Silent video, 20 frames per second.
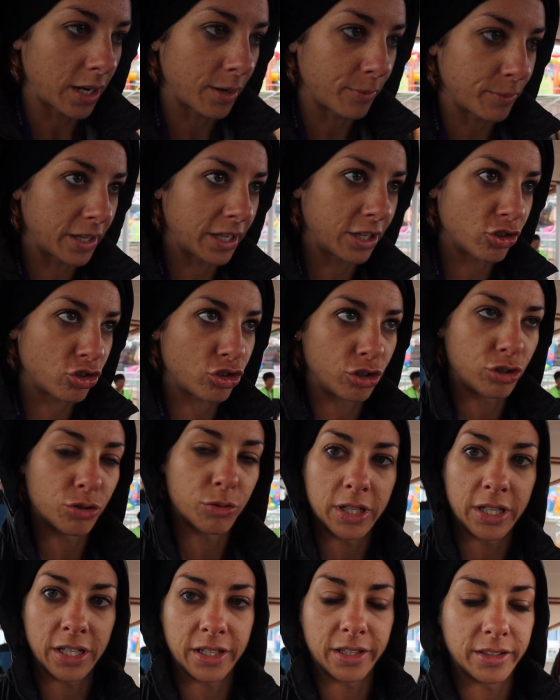Um, the issue
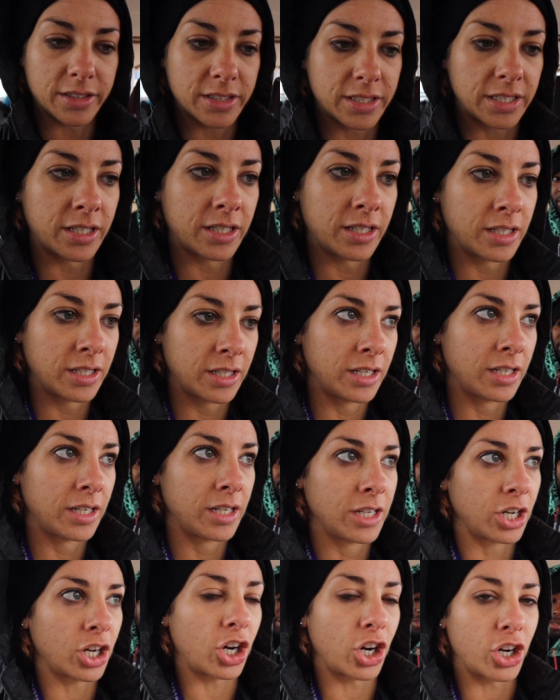is
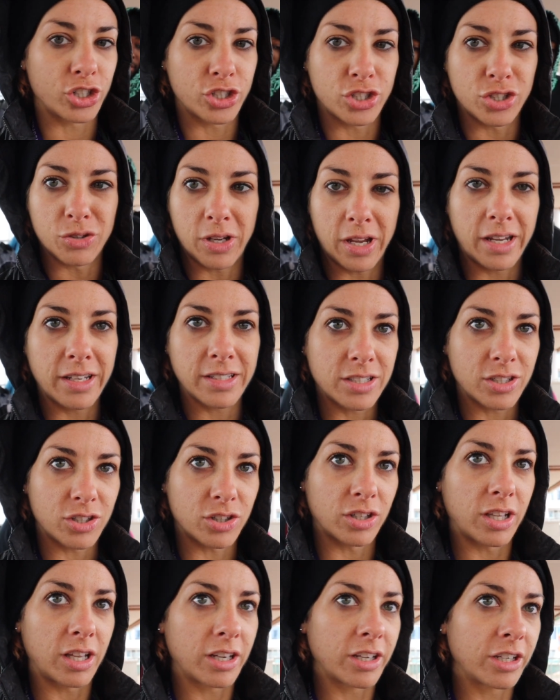our suitcase and
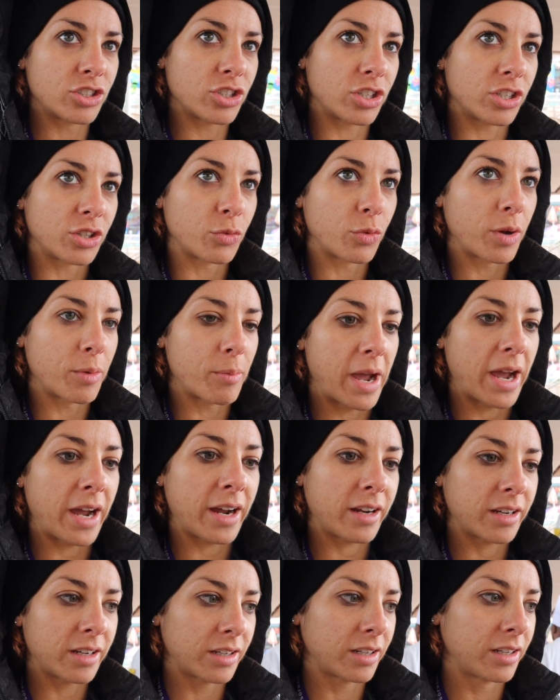our luggage on the way
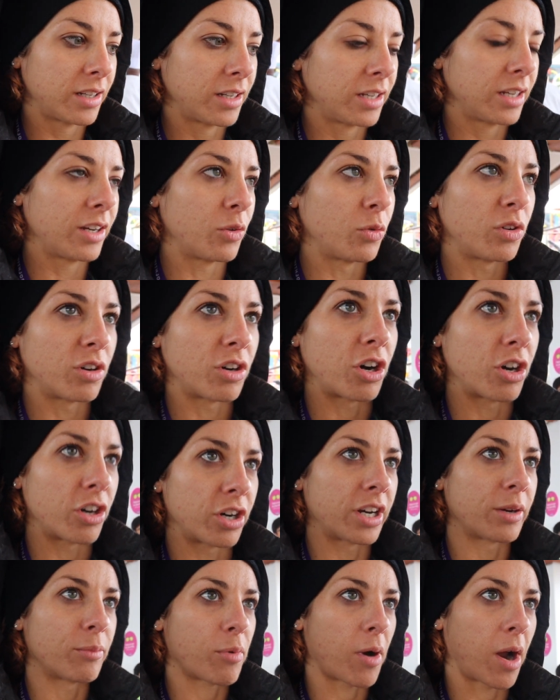back. We're
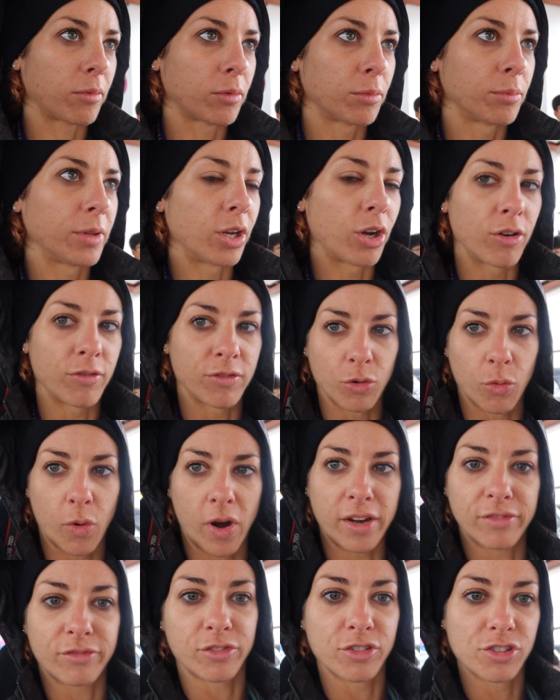already probably
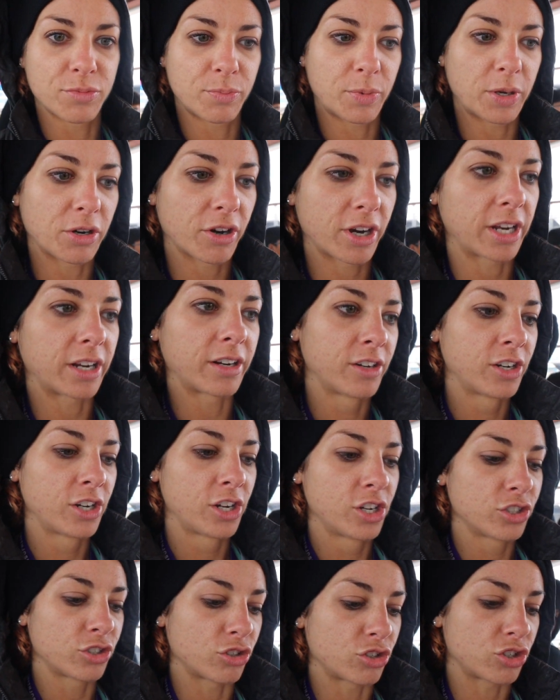overweight for Spirit,
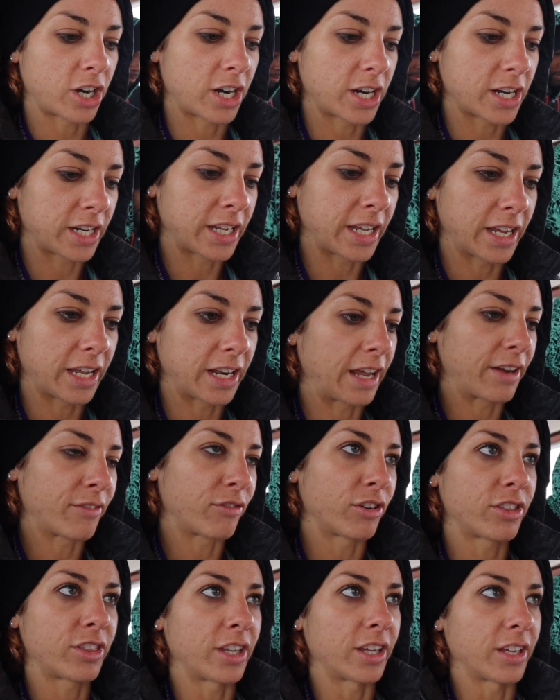so trying to get
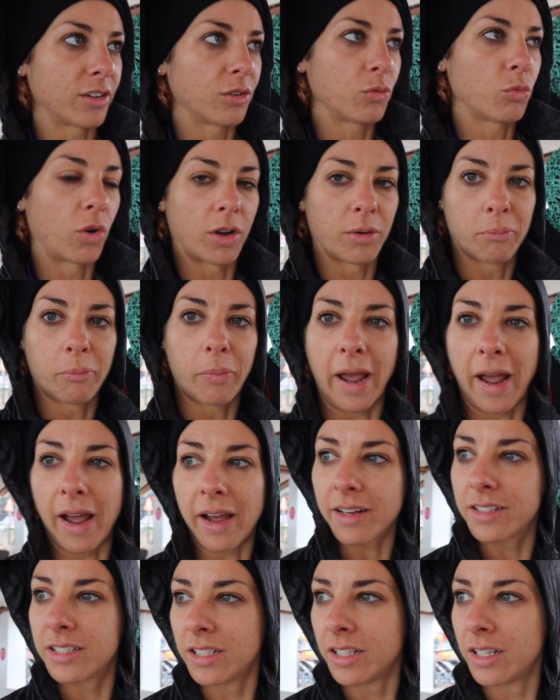everything one
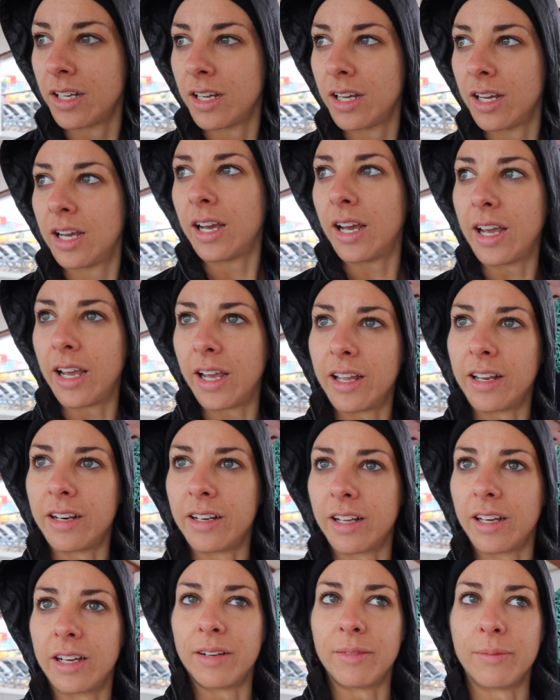packed
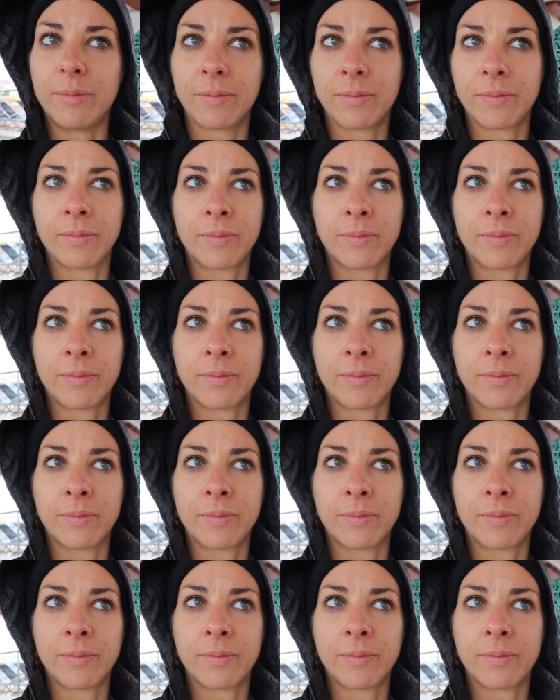and um,